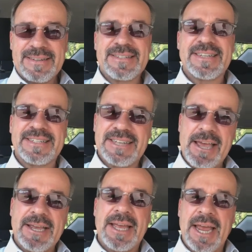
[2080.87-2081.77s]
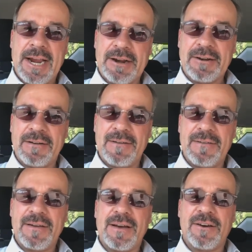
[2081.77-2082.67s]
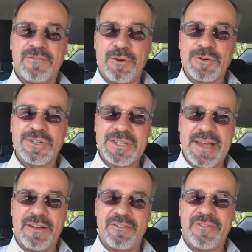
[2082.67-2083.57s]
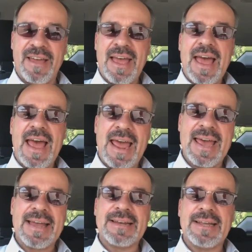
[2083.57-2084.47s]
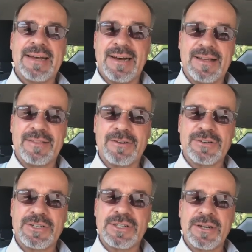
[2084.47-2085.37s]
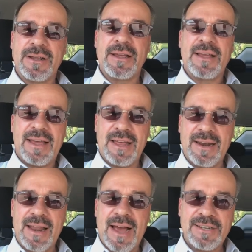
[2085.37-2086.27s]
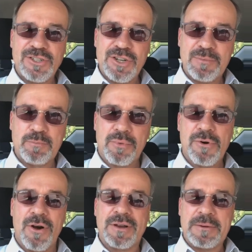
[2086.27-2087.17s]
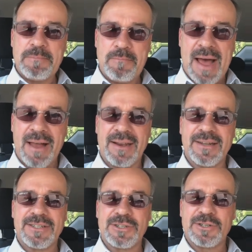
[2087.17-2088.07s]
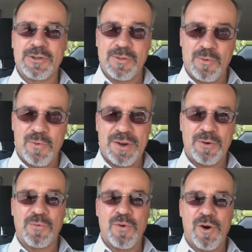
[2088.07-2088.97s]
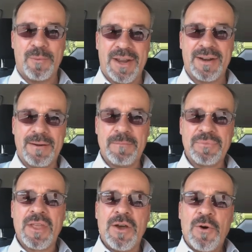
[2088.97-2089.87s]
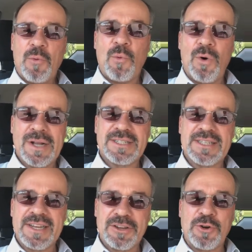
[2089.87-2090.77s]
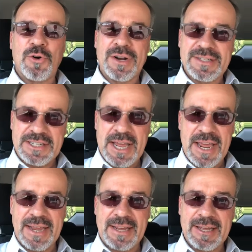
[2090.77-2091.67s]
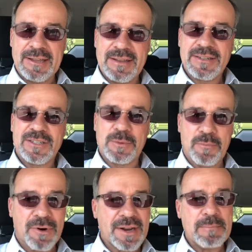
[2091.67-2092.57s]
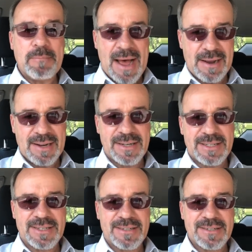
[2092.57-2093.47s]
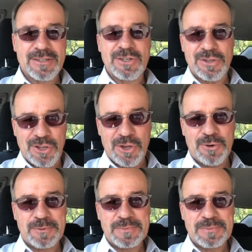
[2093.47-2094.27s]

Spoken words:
to to take care of yourself and others. Elijah brought balance to the widow woman. What's it gonna take to bring balance to you?